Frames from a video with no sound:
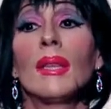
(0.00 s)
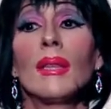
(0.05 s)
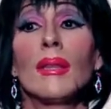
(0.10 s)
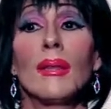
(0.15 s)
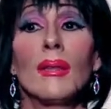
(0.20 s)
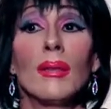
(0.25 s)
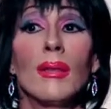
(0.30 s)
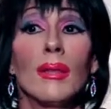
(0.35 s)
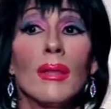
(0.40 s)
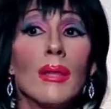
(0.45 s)

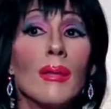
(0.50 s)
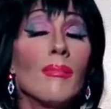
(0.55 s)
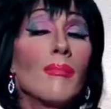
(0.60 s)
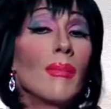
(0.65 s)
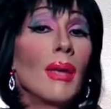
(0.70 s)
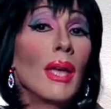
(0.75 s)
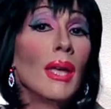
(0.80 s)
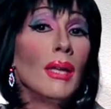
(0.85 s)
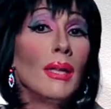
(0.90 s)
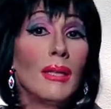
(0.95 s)
And
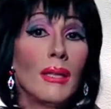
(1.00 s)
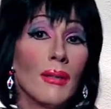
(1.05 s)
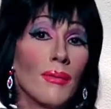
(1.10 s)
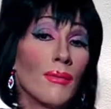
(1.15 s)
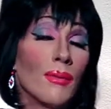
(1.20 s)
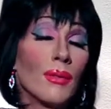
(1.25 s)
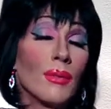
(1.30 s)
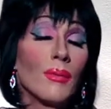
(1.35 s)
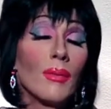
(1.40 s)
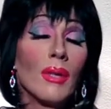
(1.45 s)
the main
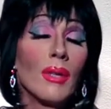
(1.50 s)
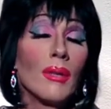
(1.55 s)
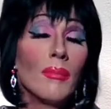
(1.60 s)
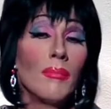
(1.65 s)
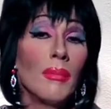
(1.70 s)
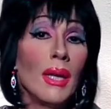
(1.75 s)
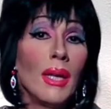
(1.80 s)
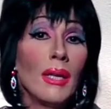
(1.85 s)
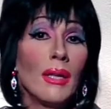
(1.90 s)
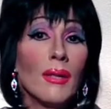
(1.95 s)
difference, one
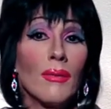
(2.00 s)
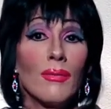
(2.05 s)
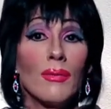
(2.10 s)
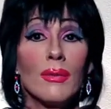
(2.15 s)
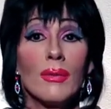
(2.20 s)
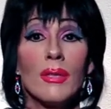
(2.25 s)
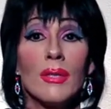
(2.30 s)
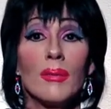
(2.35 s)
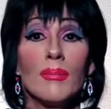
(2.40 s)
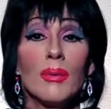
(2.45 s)
of the main
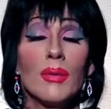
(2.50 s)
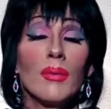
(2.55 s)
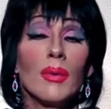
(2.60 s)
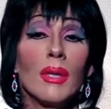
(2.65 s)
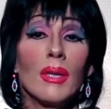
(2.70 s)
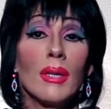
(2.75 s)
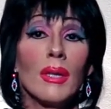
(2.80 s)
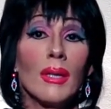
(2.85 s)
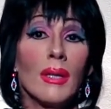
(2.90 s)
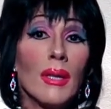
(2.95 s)
differences
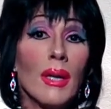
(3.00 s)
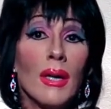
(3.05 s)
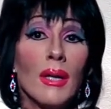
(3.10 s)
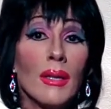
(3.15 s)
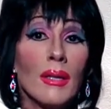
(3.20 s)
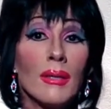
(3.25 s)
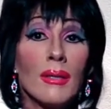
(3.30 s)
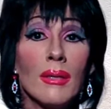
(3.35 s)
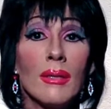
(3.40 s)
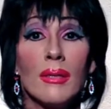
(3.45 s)
between
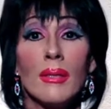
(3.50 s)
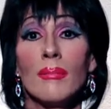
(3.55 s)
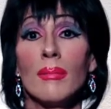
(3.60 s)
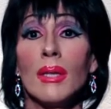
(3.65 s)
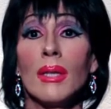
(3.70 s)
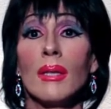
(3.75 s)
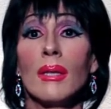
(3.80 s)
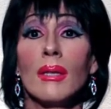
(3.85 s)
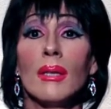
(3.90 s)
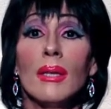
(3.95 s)

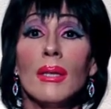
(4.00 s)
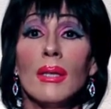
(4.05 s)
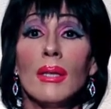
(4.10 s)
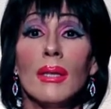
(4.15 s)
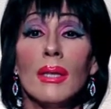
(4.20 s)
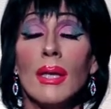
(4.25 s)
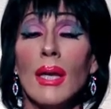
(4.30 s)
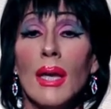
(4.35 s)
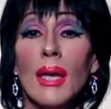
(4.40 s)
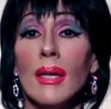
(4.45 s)
Catholicism and
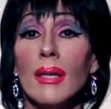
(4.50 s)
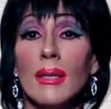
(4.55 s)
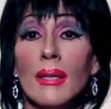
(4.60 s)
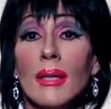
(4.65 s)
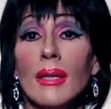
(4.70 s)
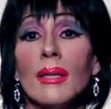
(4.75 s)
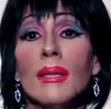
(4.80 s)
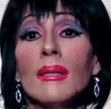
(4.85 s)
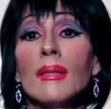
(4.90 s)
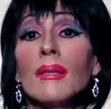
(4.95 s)
the
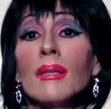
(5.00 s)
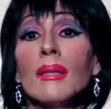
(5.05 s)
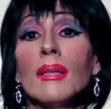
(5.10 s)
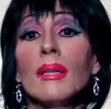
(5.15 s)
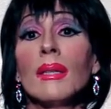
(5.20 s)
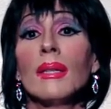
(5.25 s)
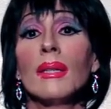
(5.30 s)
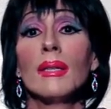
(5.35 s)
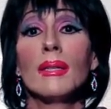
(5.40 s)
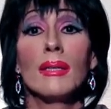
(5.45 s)
Anglicans,
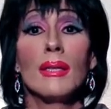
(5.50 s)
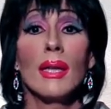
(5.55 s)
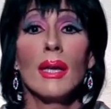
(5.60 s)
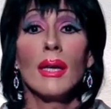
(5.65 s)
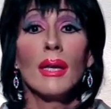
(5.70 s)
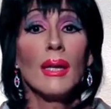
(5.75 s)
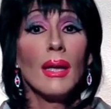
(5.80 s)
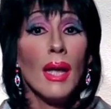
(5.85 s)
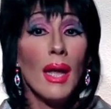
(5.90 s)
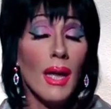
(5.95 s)
is
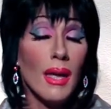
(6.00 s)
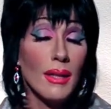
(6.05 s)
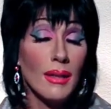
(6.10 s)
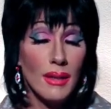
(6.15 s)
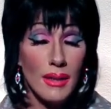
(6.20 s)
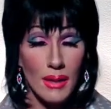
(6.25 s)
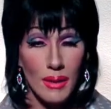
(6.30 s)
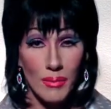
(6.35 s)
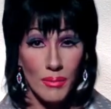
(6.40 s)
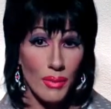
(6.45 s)
that
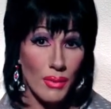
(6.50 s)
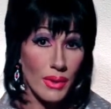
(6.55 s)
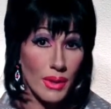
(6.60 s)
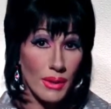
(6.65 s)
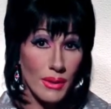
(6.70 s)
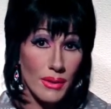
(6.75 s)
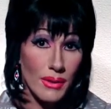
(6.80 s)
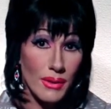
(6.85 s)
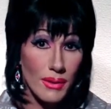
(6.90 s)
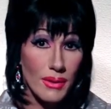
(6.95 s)
Anglican
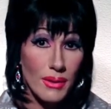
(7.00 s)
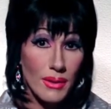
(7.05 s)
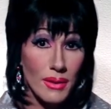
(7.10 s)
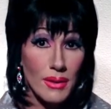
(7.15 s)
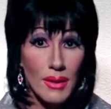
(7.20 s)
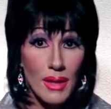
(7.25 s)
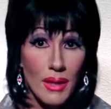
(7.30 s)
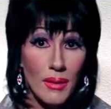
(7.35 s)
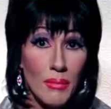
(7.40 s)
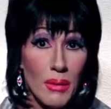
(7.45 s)

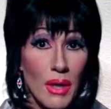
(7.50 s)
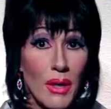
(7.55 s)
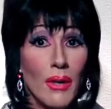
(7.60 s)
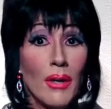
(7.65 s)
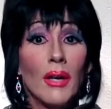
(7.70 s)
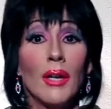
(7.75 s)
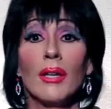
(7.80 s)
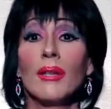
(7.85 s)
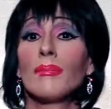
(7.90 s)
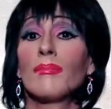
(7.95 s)
priests can
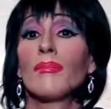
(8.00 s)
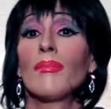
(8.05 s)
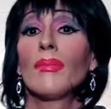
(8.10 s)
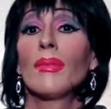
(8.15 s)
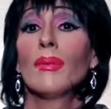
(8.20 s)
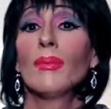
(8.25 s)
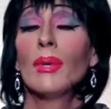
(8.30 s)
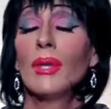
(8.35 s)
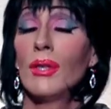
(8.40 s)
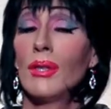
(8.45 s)
marry,
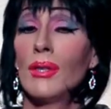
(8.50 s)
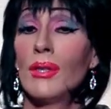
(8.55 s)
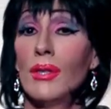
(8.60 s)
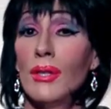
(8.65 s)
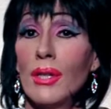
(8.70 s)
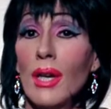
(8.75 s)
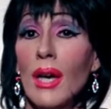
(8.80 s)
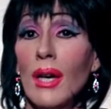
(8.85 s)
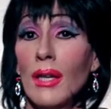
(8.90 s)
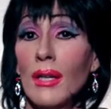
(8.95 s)

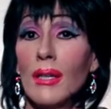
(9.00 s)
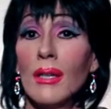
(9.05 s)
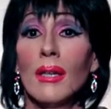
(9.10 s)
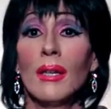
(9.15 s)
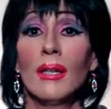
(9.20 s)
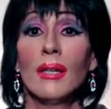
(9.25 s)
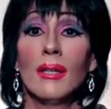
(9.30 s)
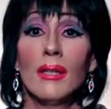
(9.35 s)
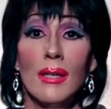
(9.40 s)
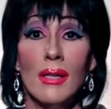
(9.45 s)
which John
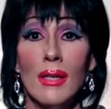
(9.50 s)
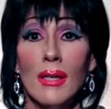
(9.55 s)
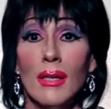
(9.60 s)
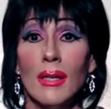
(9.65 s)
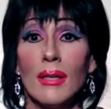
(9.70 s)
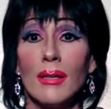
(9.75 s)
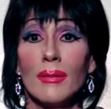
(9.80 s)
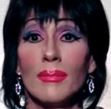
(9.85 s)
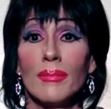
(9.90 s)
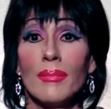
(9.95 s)
Donne
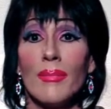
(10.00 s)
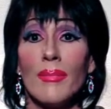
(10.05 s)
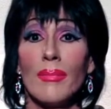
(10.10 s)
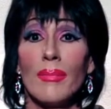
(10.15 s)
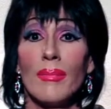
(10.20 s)
did,